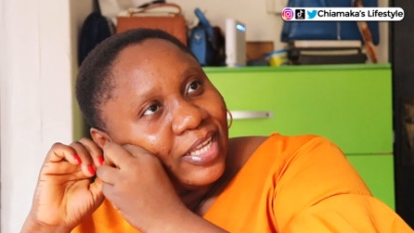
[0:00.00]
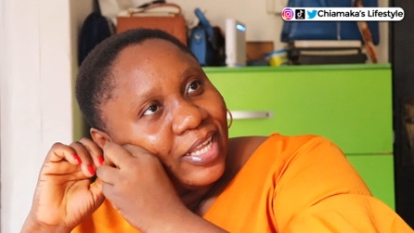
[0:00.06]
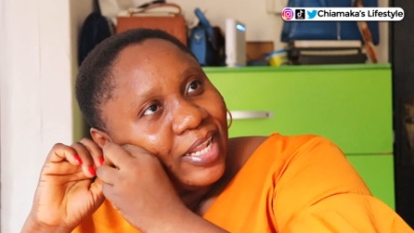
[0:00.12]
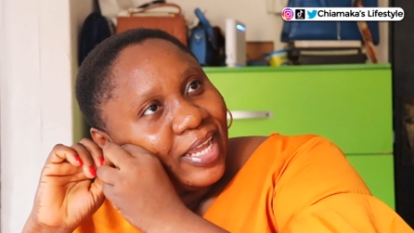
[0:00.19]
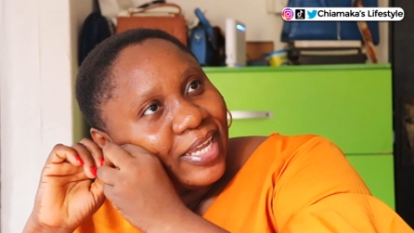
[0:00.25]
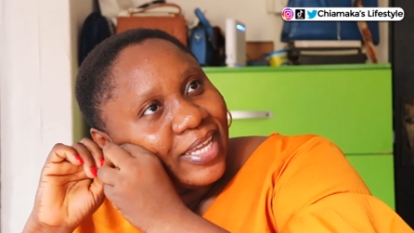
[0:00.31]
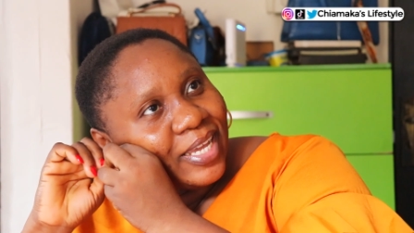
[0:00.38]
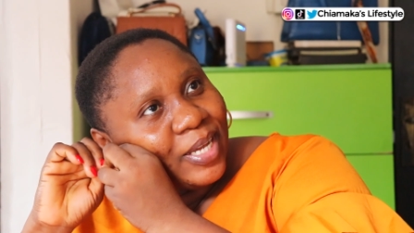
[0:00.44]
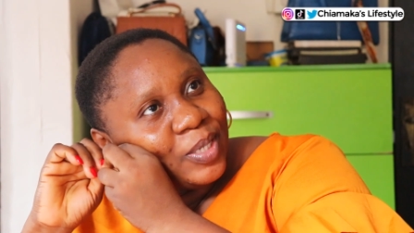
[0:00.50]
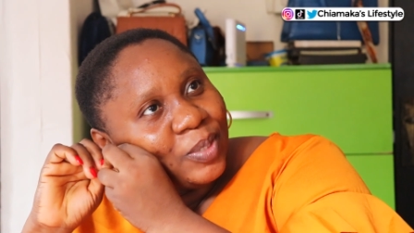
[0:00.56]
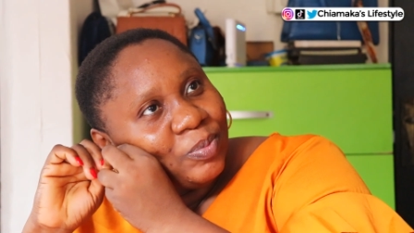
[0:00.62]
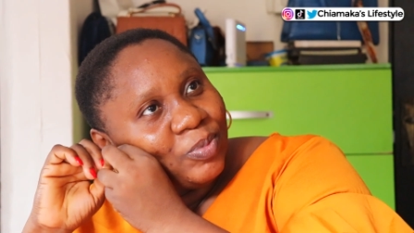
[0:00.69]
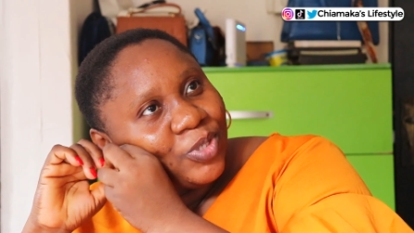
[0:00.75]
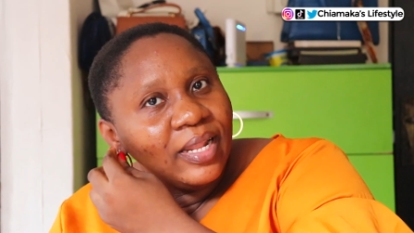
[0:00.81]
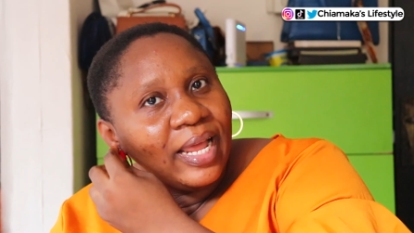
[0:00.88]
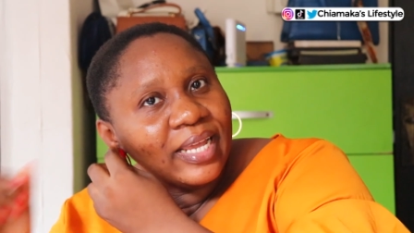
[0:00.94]
Like,
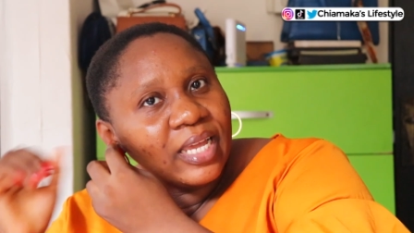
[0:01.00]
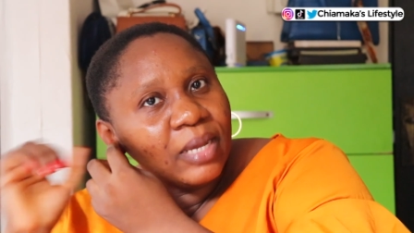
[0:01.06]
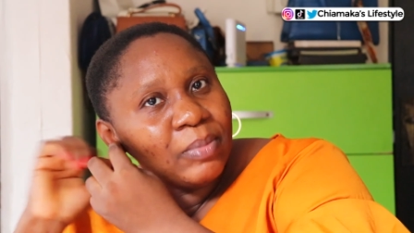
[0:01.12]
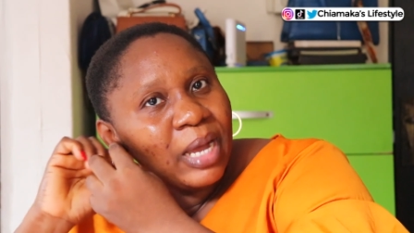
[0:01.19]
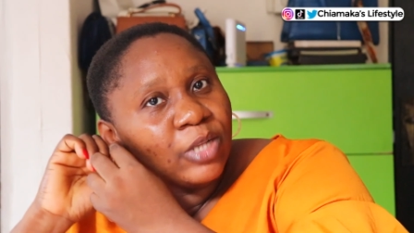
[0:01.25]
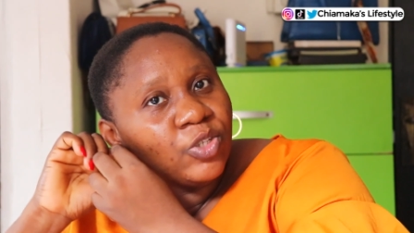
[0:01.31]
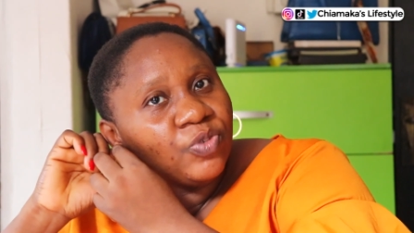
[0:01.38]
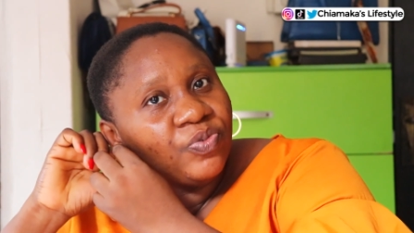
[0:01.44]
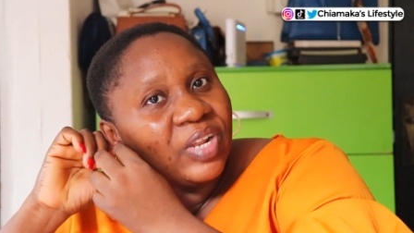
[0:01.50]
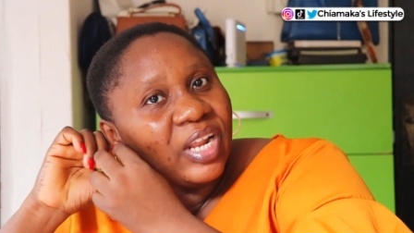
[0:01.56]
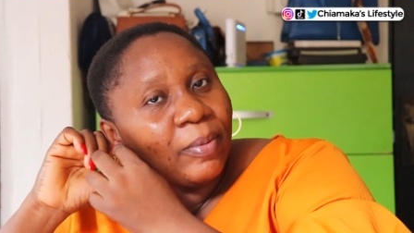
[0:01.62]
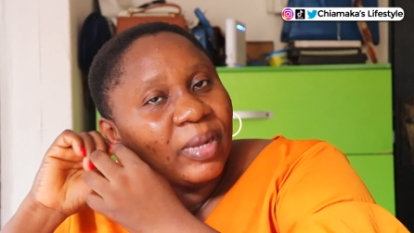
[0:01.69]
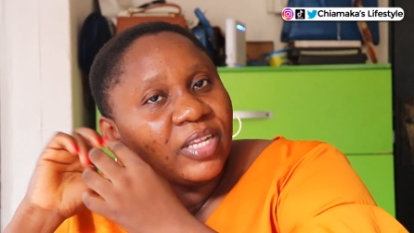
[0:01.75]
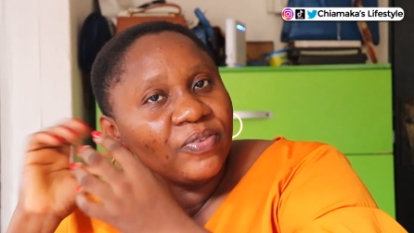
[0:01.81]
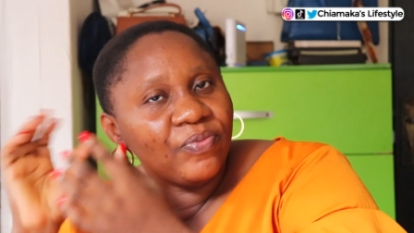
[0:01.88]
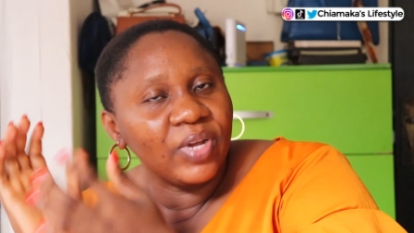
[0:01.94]
how do you feel
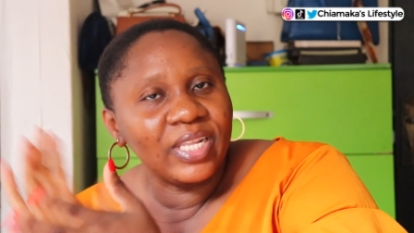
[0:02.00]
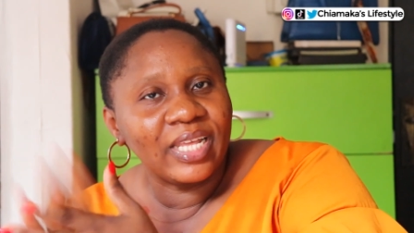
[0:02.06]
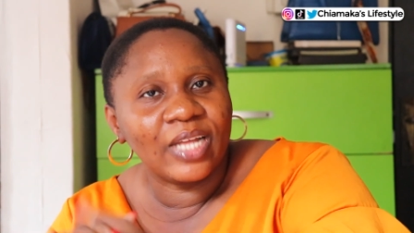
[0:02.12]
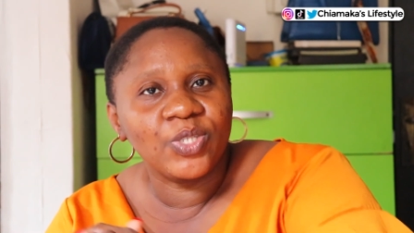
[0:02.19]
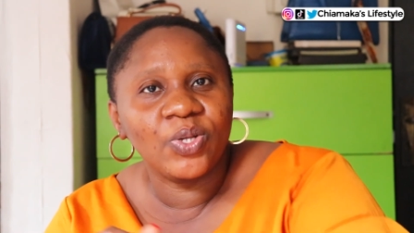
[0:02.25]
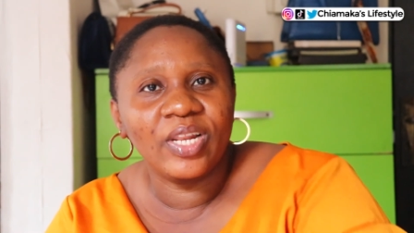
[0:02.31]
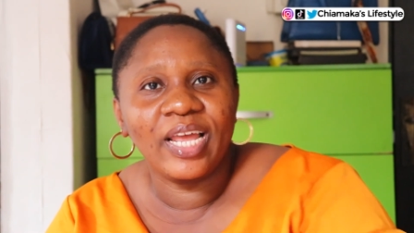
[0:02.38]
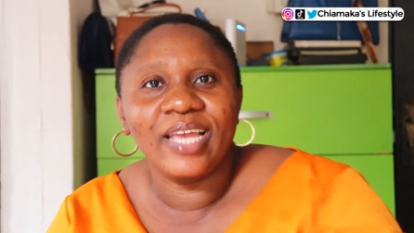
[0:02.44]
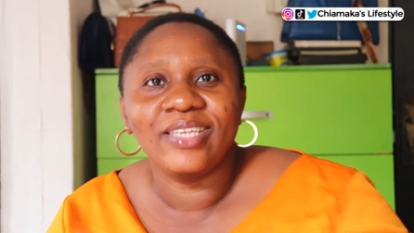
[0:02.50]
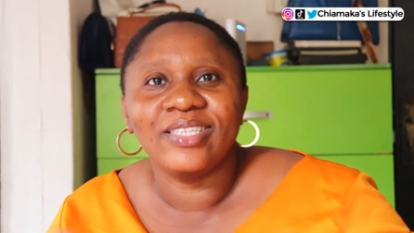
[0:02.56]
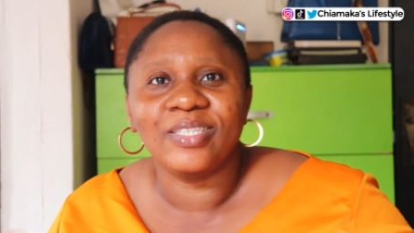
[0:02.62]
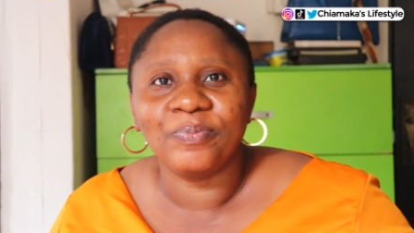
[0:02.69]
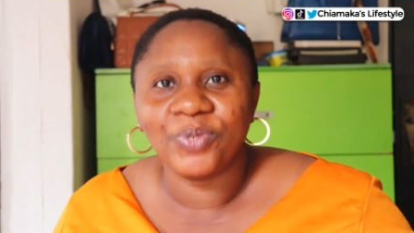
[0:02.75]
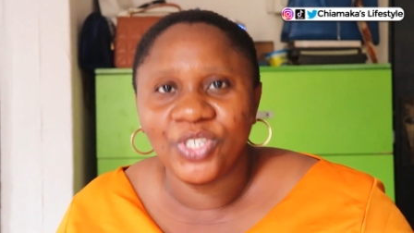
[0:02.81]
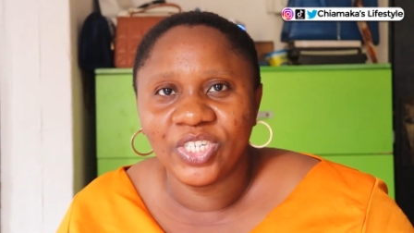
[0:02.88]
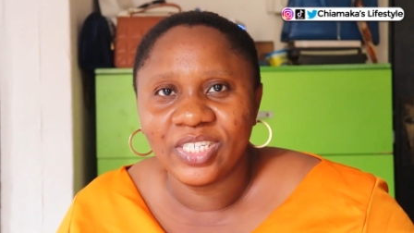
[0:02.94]
about the fact that dollar is
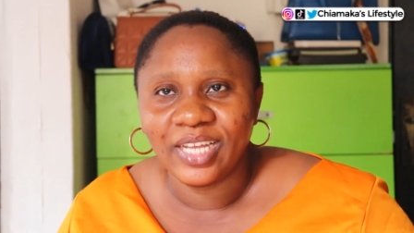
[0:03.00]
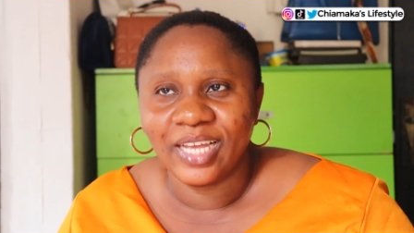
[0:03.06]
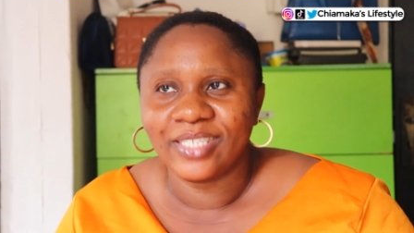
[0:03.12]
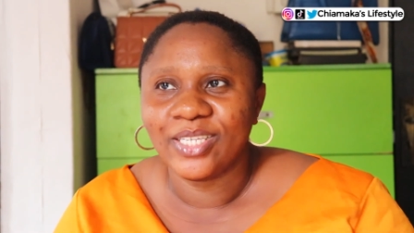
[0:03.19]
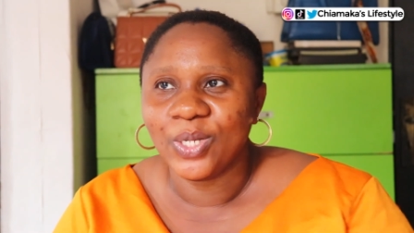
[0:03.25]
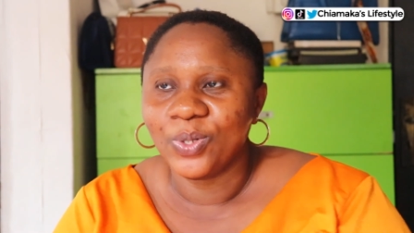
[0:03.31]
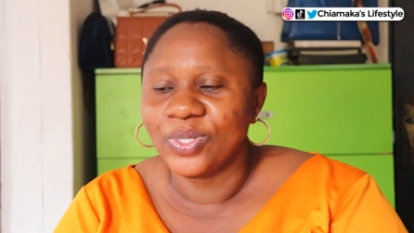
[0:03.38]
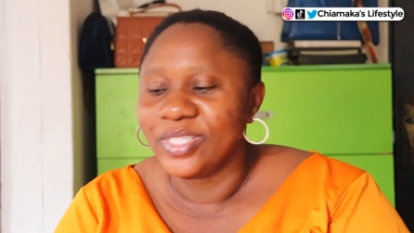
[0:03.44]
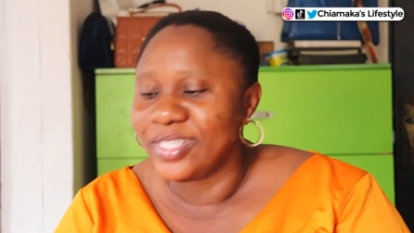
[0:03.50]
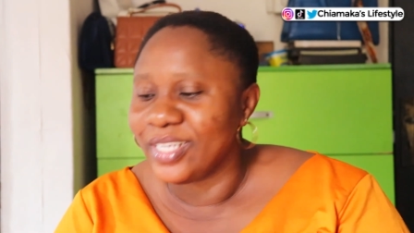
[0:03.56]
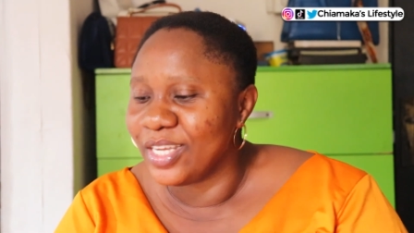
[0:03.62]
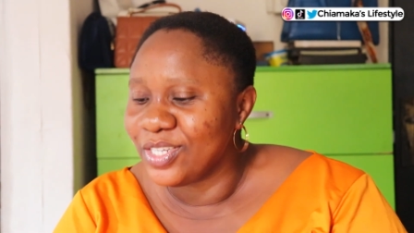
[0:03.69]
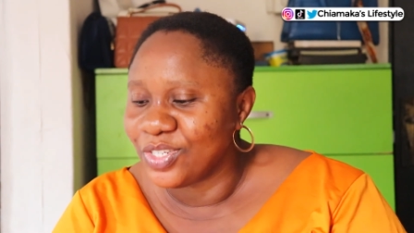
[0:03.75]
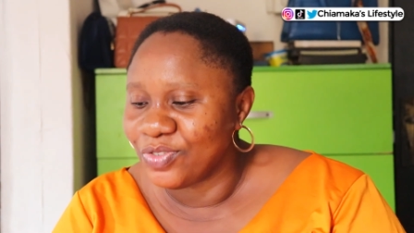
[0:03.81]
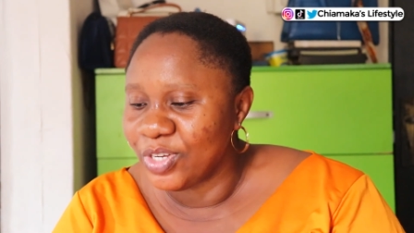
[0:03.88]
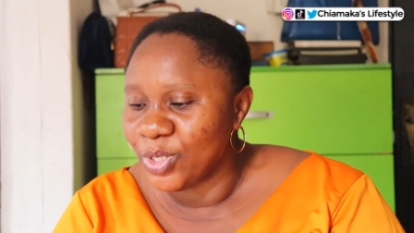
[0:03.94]
depreciating as a
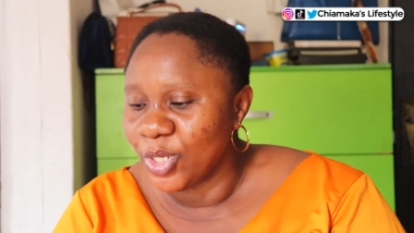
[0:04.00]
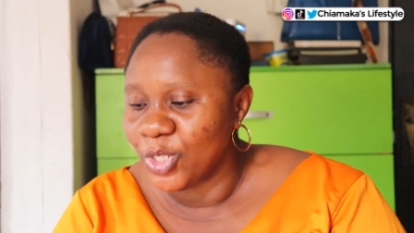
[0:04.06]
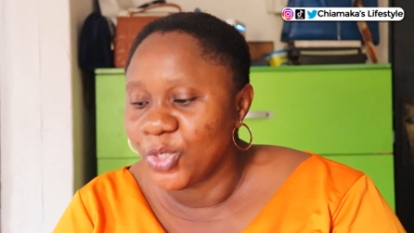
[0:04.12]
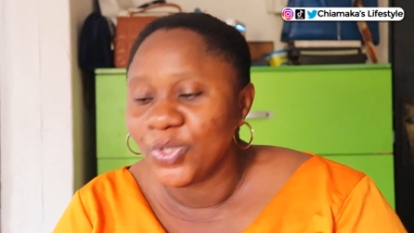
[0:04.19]
content creator?